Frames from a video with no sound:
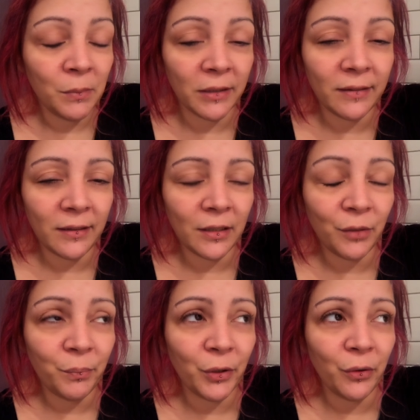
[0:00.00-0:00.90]
Plus they said
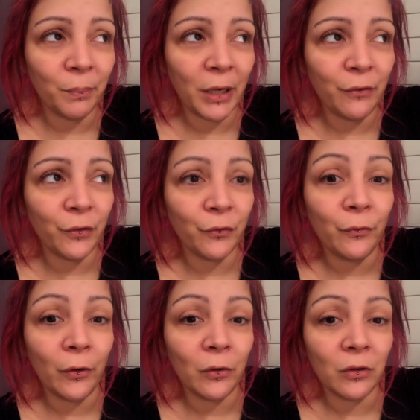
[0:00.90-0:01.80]
they booked the bed for
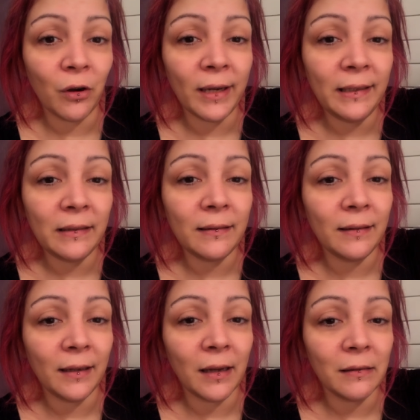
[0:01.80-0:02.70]
four
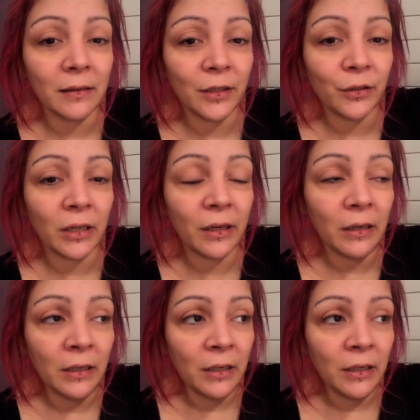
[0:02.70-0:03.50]
nights in case I need it